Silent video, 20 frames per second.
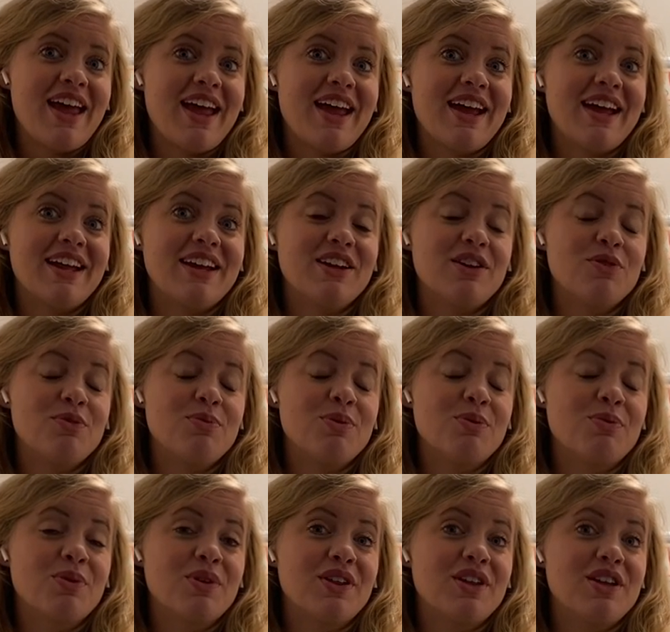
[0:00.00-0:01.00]
and it would
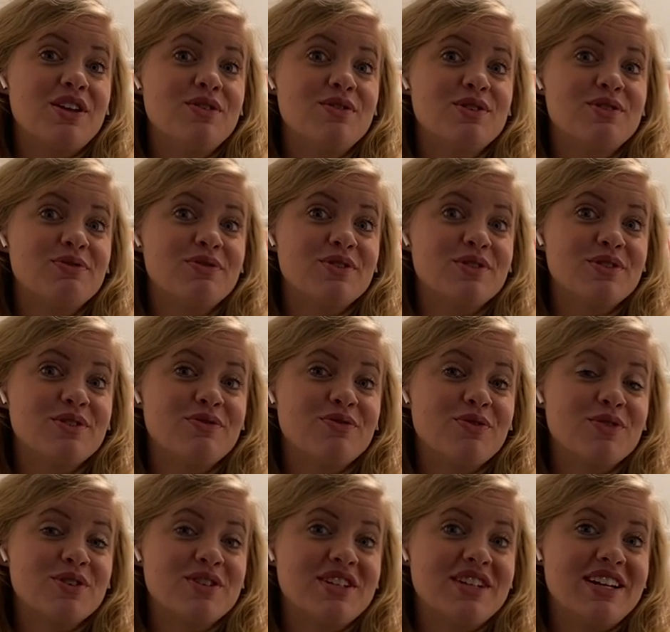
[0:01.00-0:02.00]
be really useful
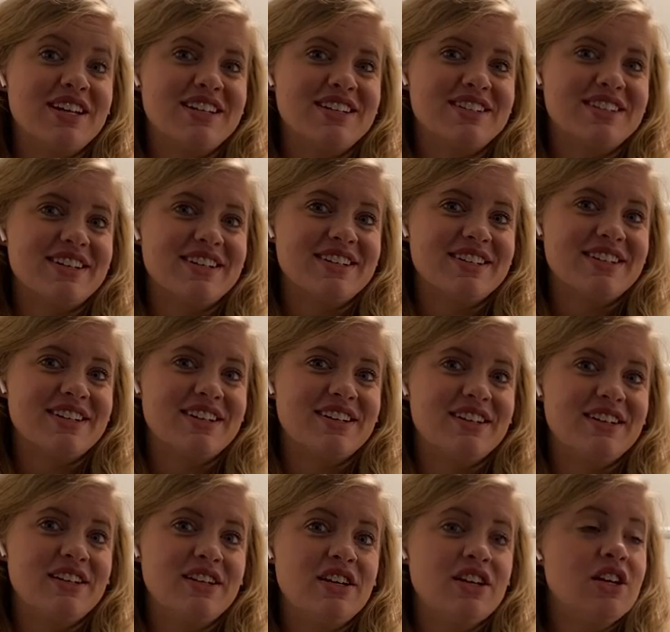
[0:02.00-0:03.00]
for today's
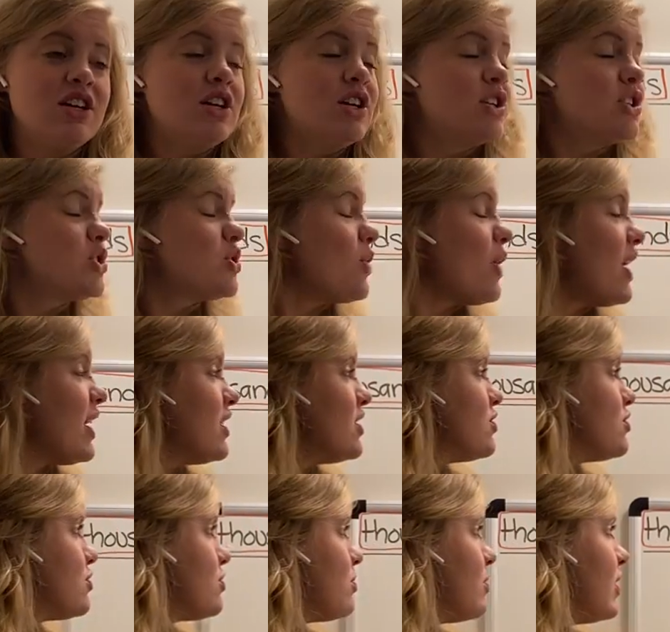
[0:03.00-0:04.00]
lesson. So I
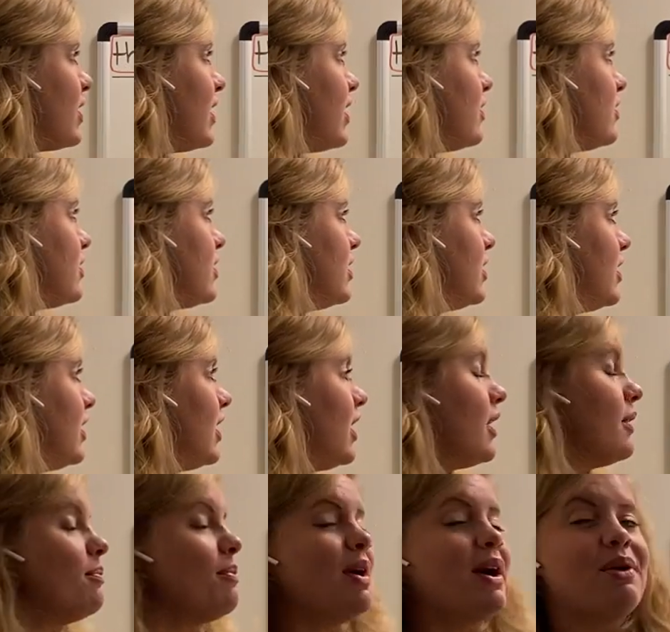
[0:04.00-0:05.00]
drew one out
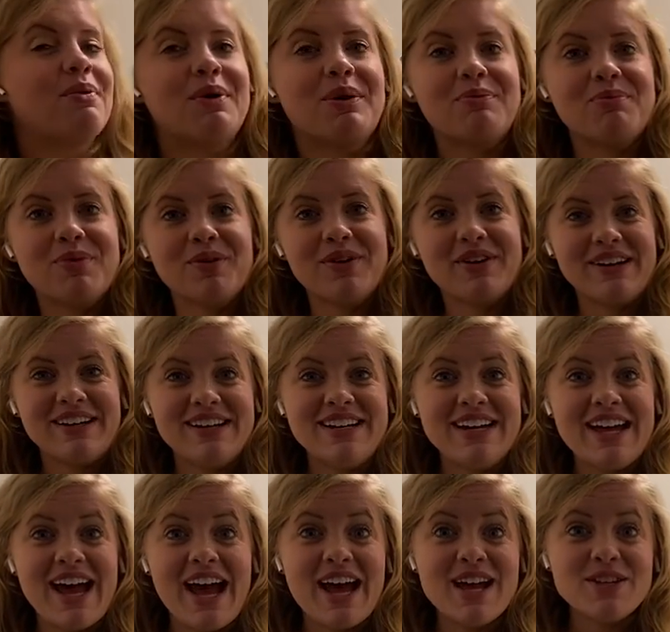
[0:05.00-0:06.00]
on my whiteboard
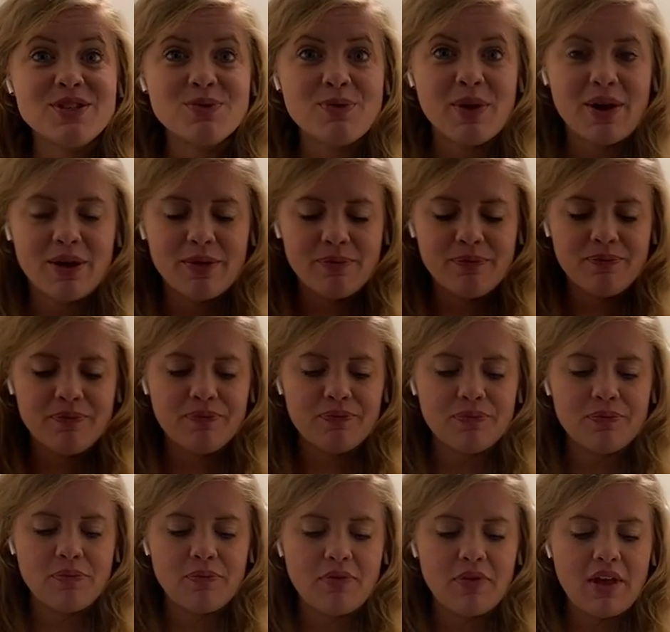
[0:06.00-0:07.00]
as well.
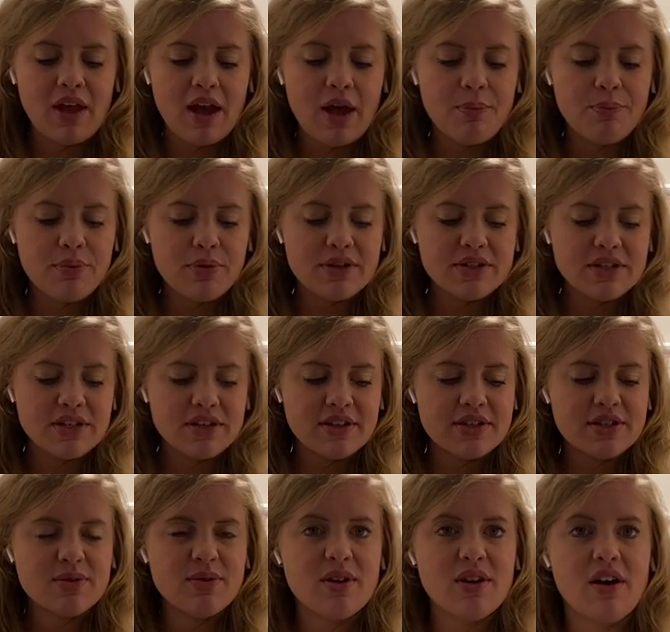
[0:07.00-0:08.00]
I printed
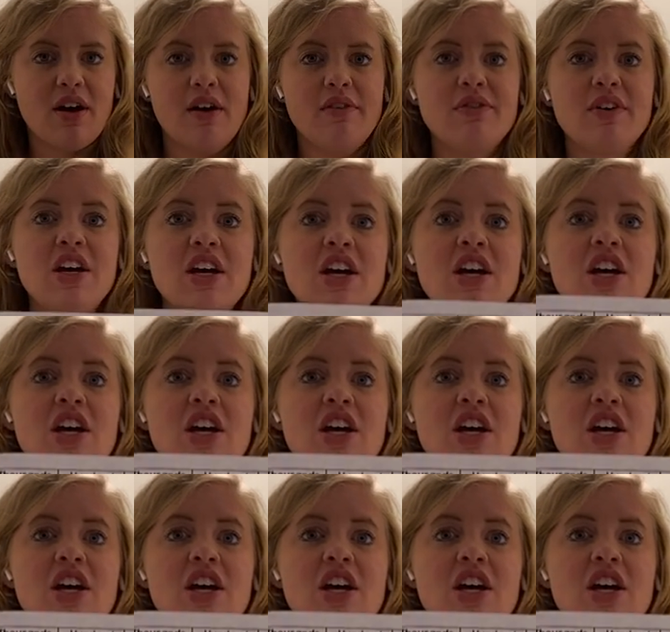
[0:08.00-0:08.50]
this one off